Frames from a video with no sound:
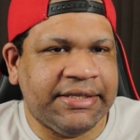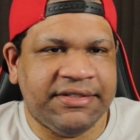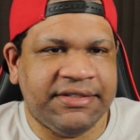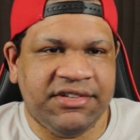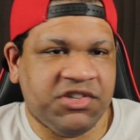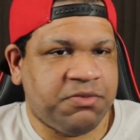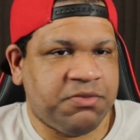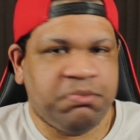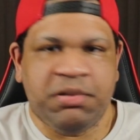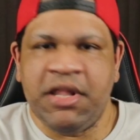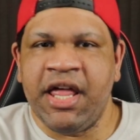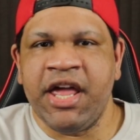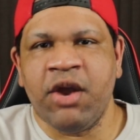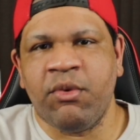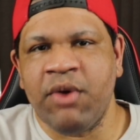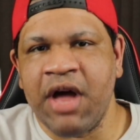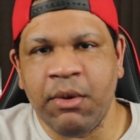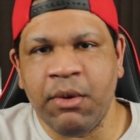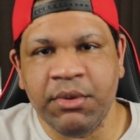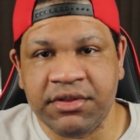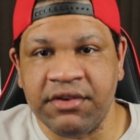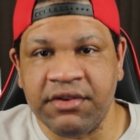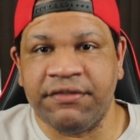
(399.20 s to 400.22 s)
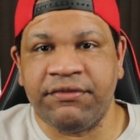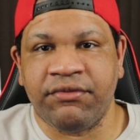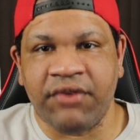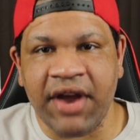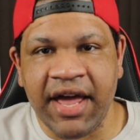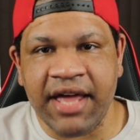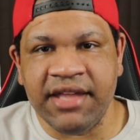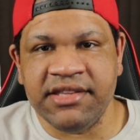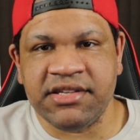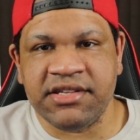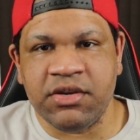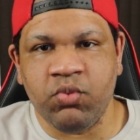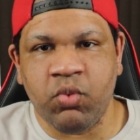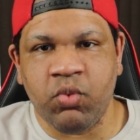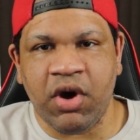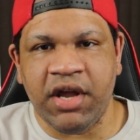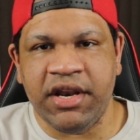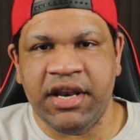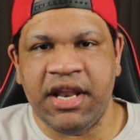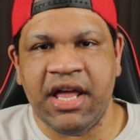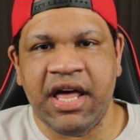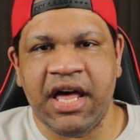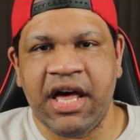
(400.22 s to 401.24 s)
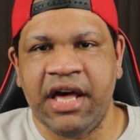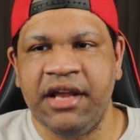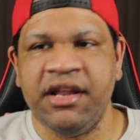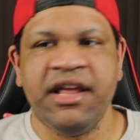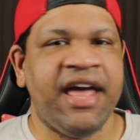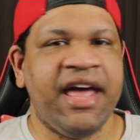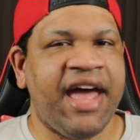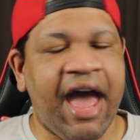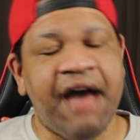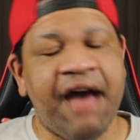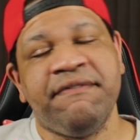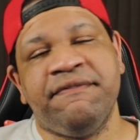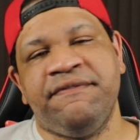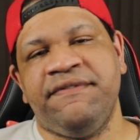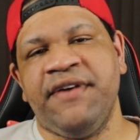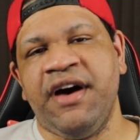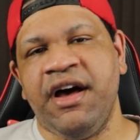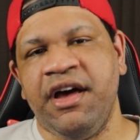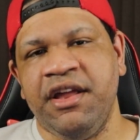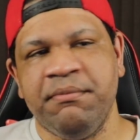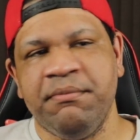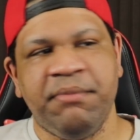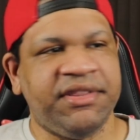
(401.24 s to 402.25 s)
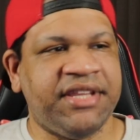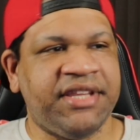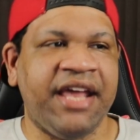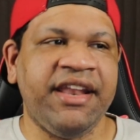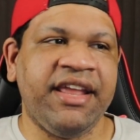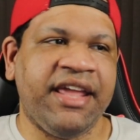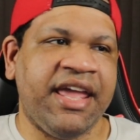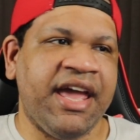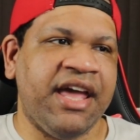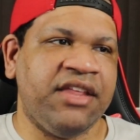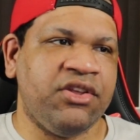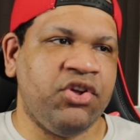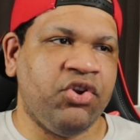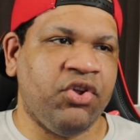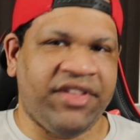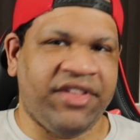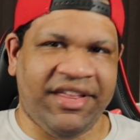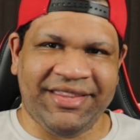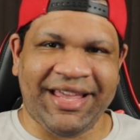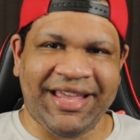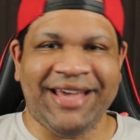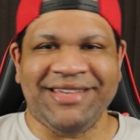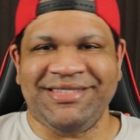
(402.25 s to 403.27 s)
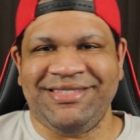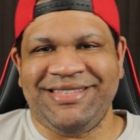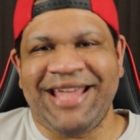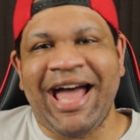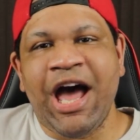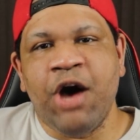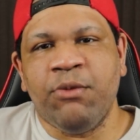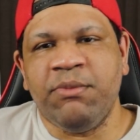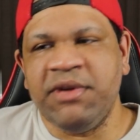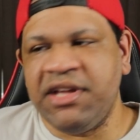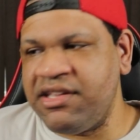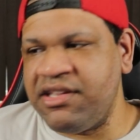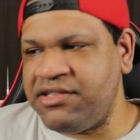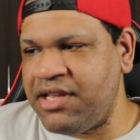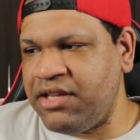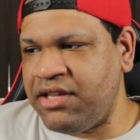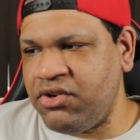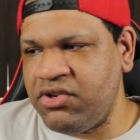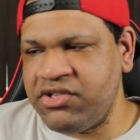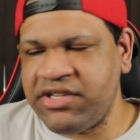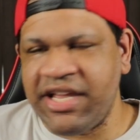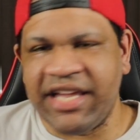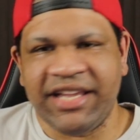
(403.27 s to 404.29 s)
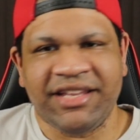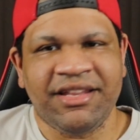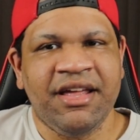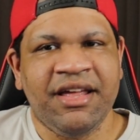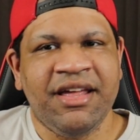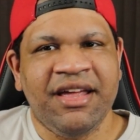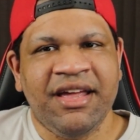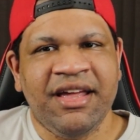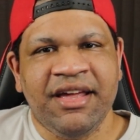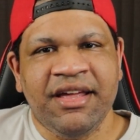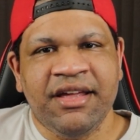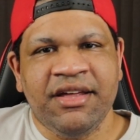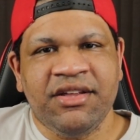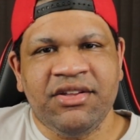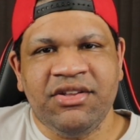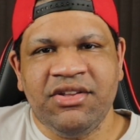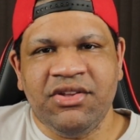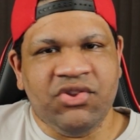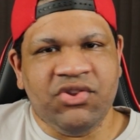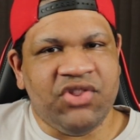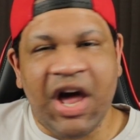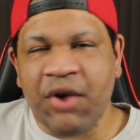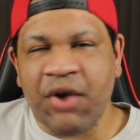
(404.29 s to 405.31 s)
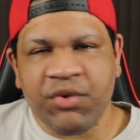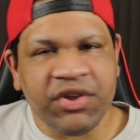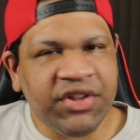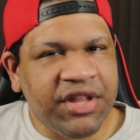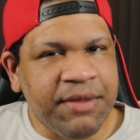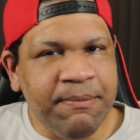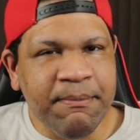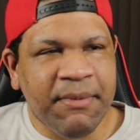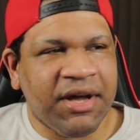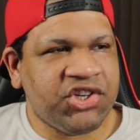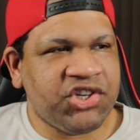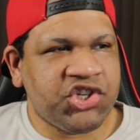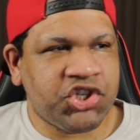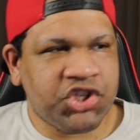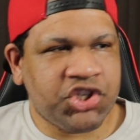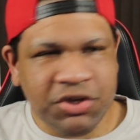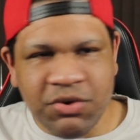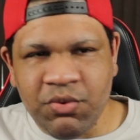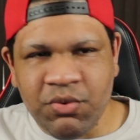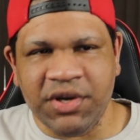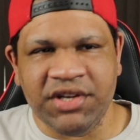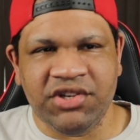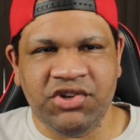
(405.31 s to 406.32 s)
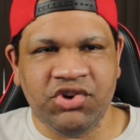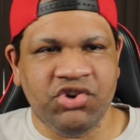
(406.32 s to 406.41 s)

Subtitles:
just play around with your friends and whatnot, have fun. But then again, that dies down, because then there's like not really much to it.